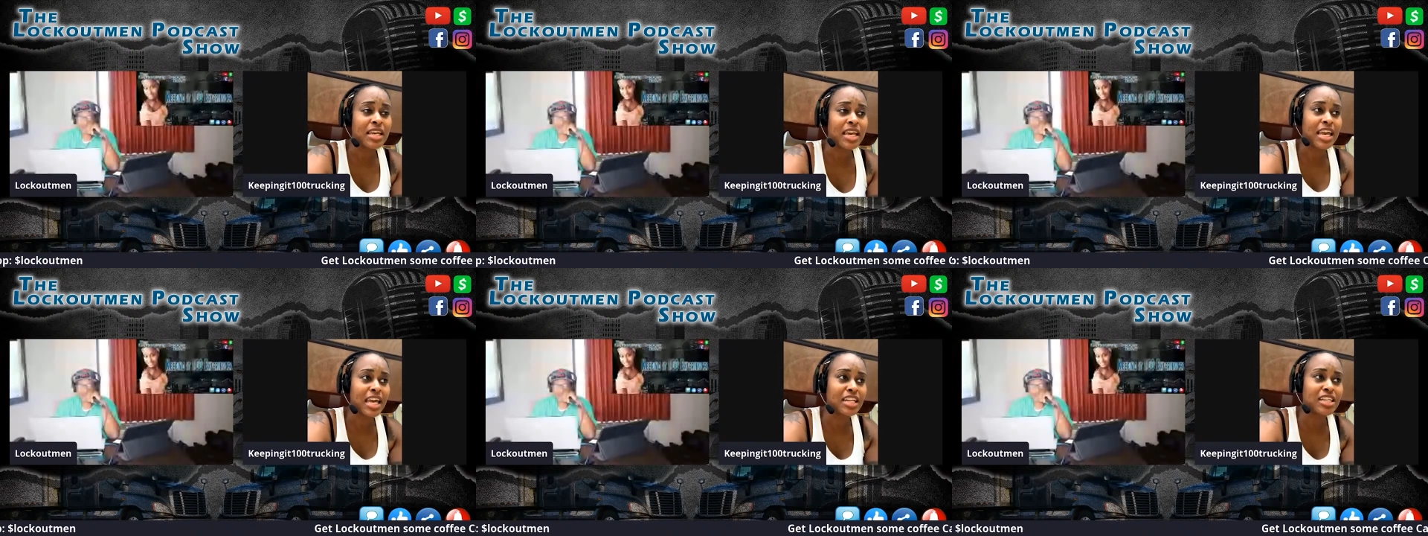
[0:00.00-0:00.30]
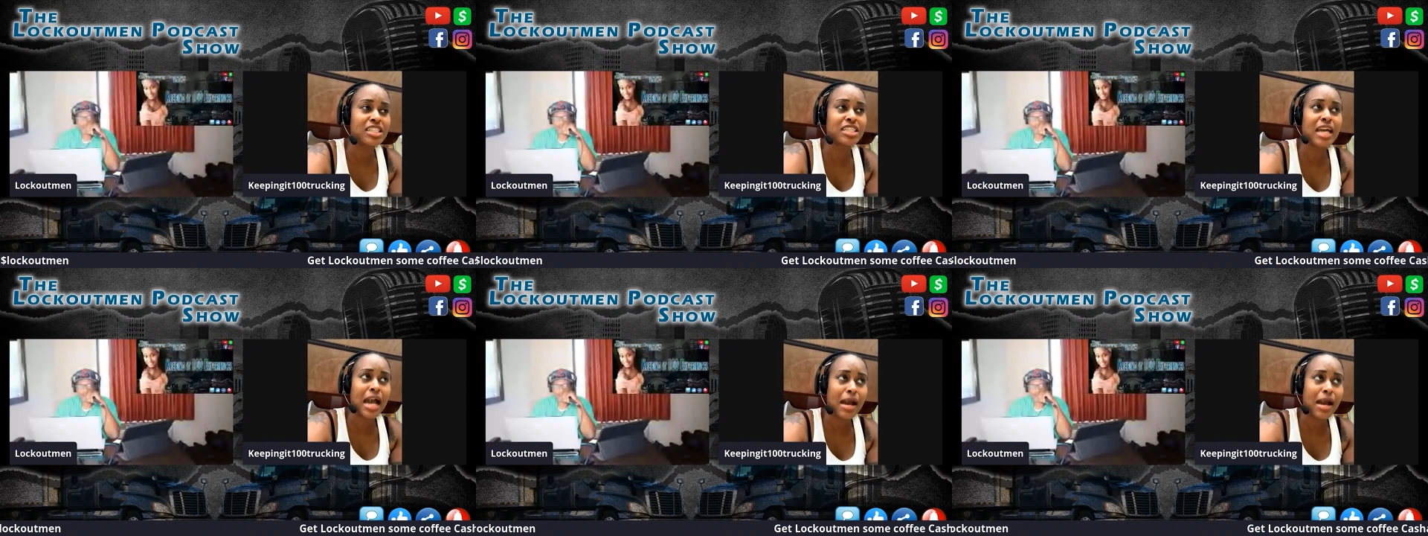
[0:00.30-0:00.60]
He
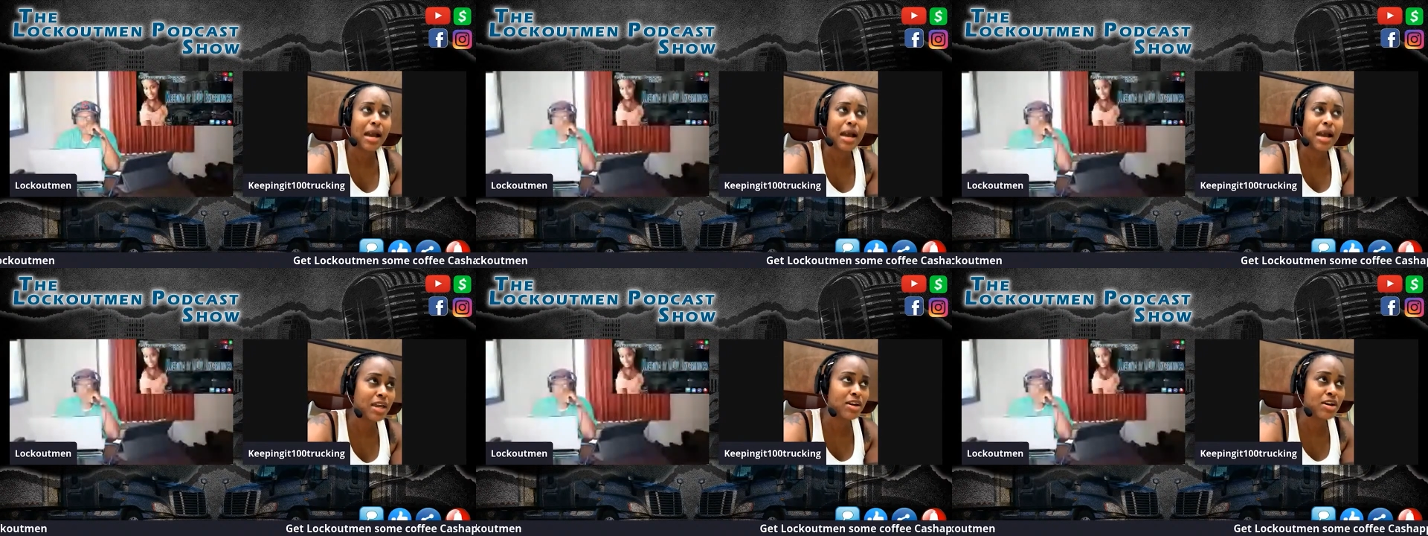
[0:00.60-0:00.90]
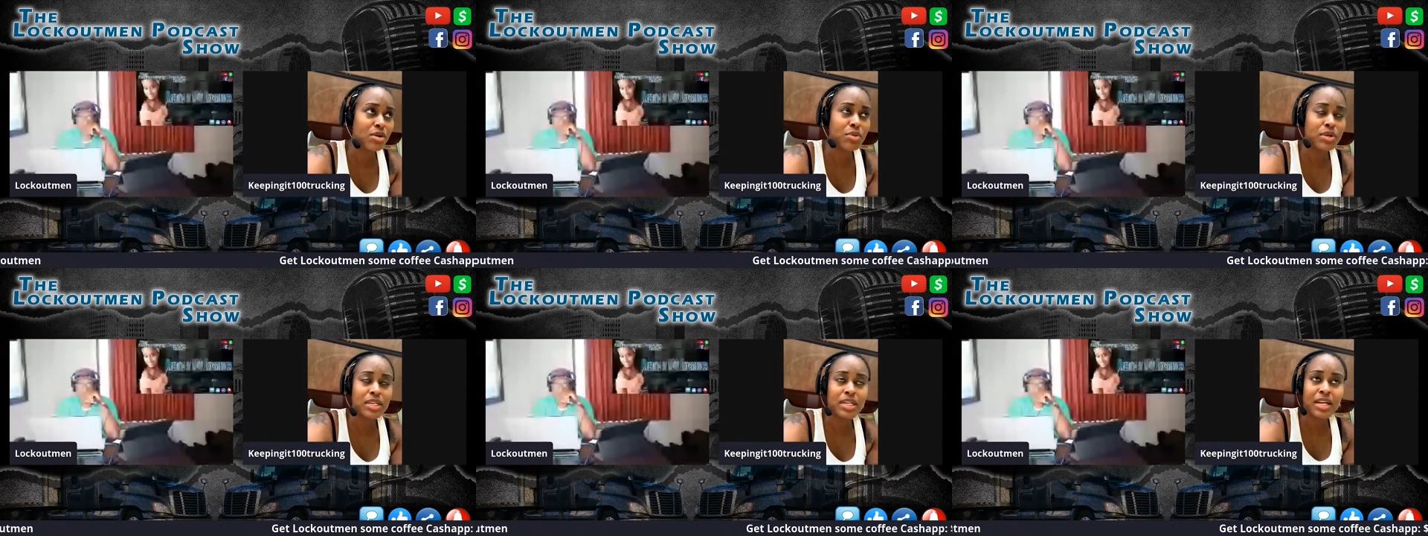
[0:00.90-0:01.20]
just got me
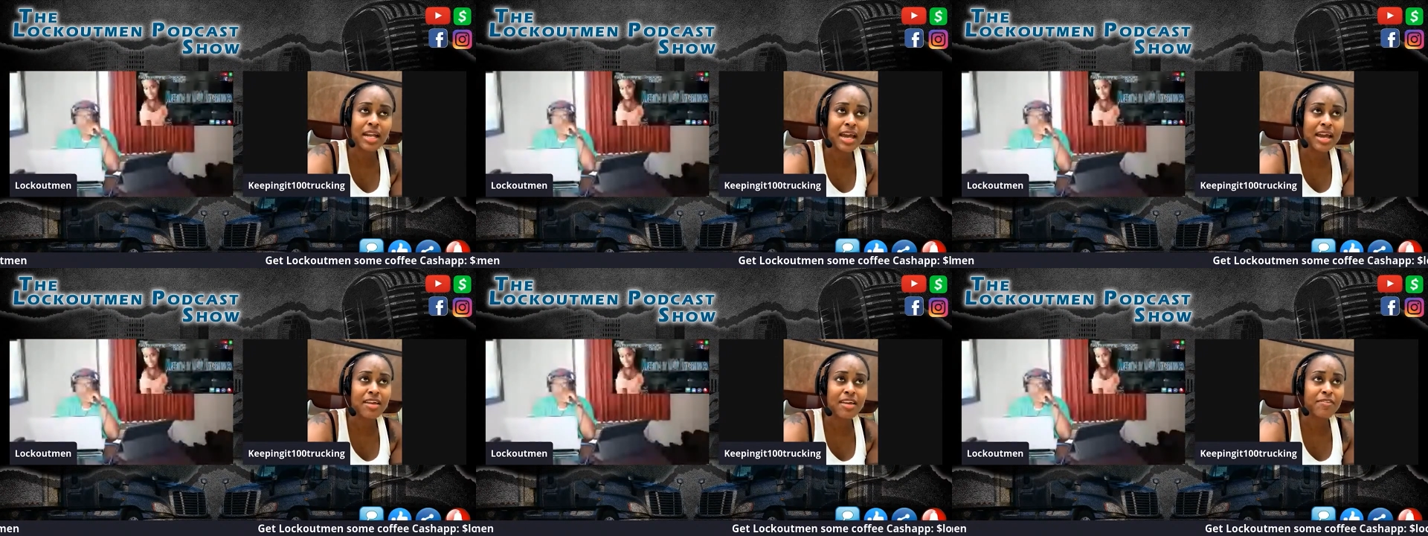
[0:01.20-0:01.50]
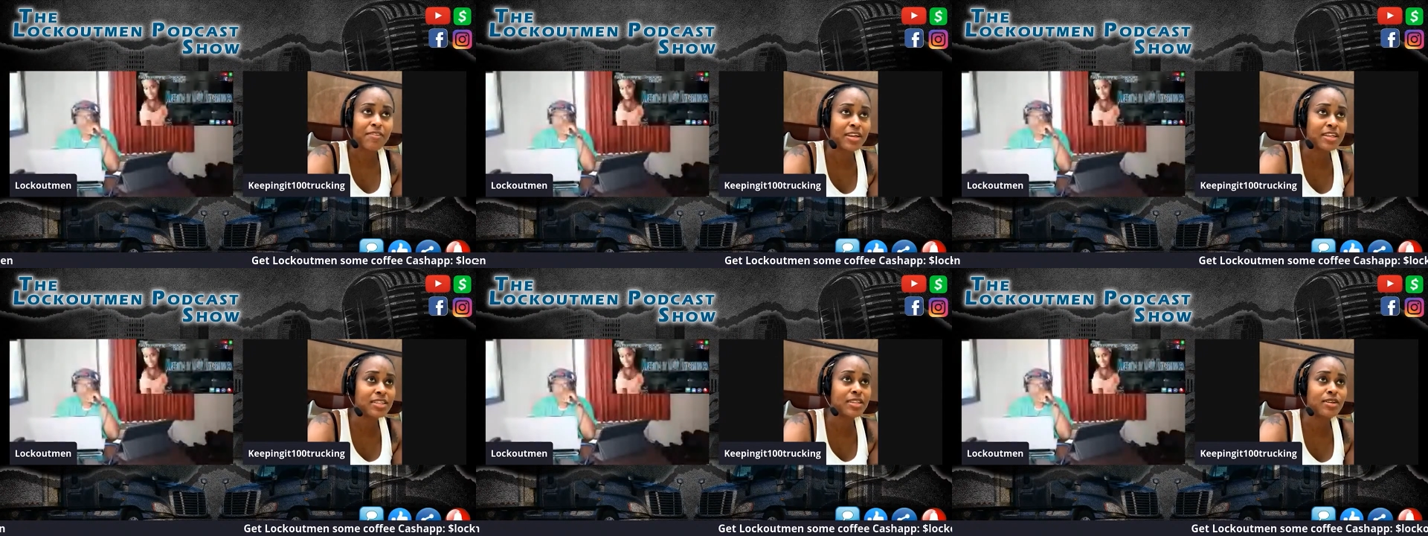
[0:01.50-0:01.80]
good with the knife.
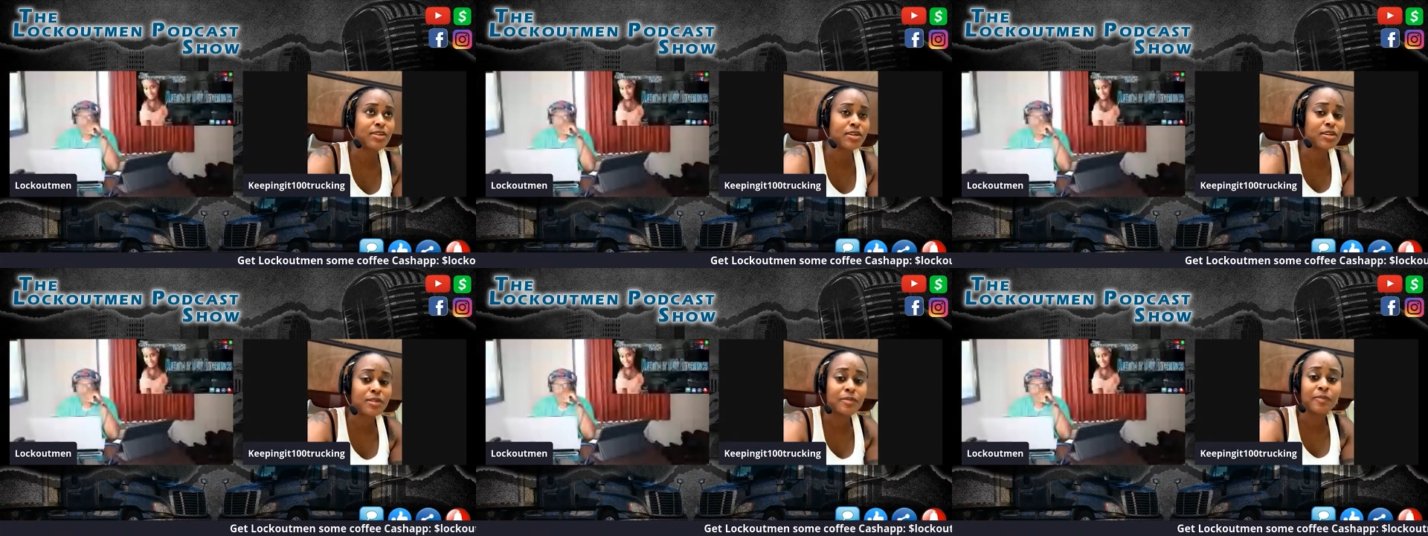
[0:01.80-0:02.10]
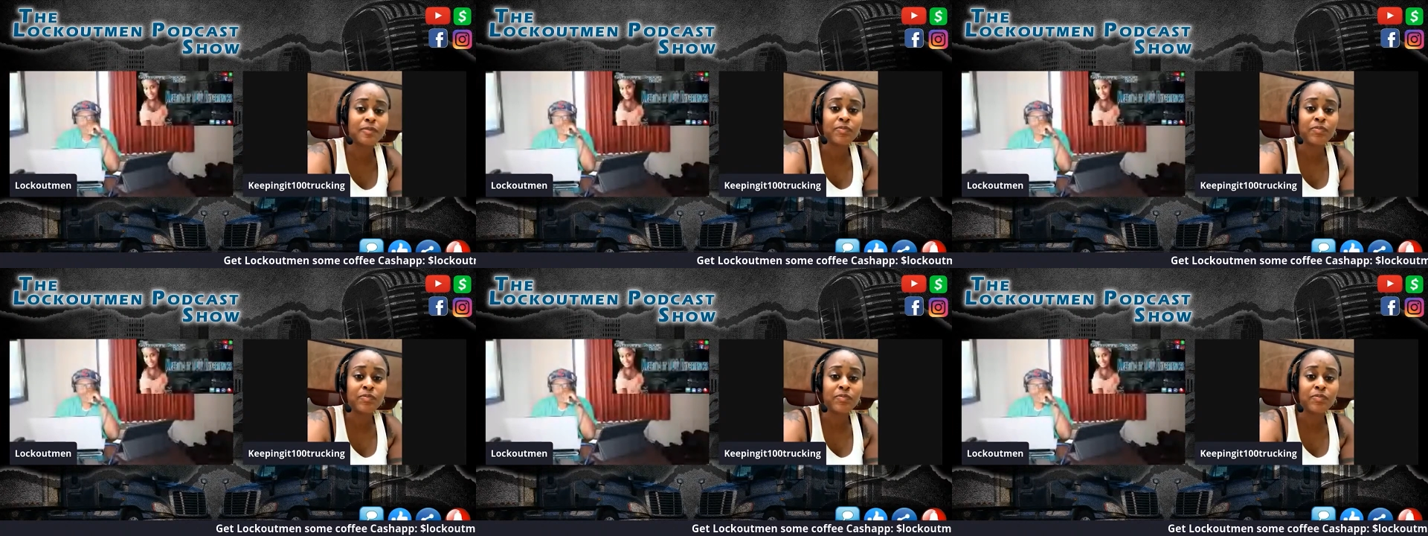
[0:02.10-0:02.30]
That's all.